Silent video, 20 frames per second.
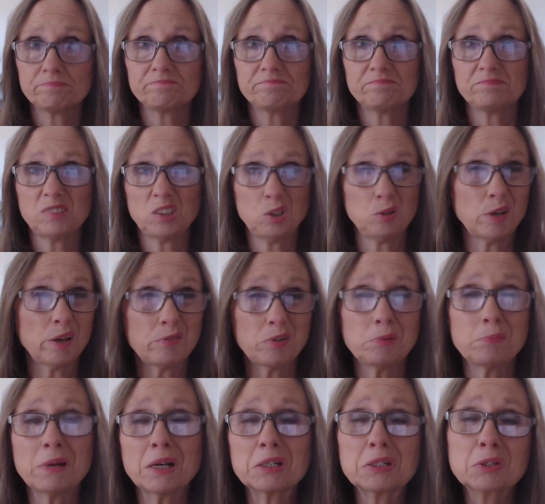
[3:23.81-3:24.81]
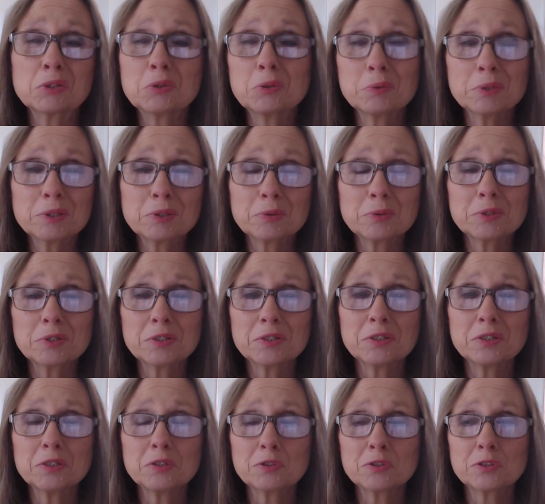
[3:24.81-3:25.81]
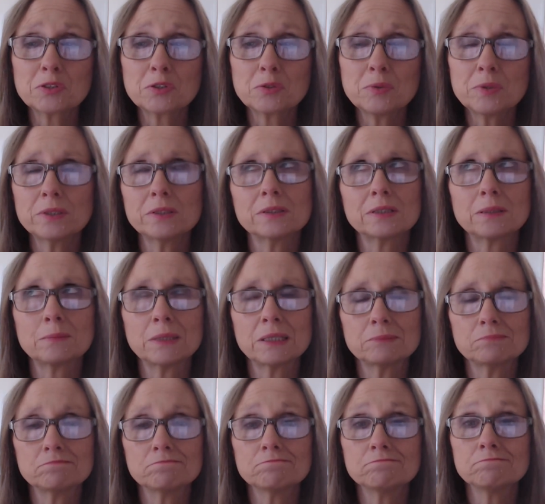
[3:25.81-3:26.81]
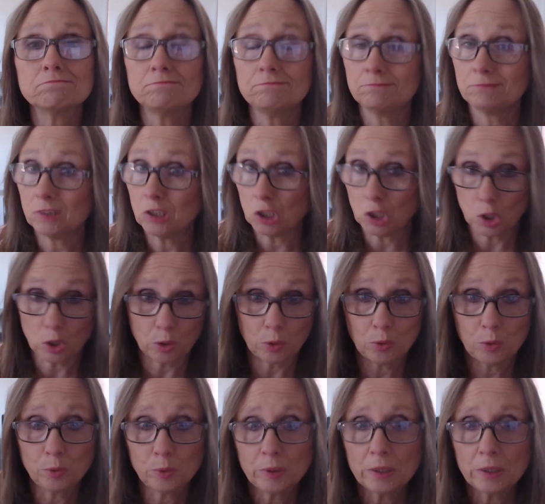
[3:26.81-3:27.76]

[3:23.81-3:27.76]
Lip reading: Do you have any back to school resources in your store? And I'm like, no.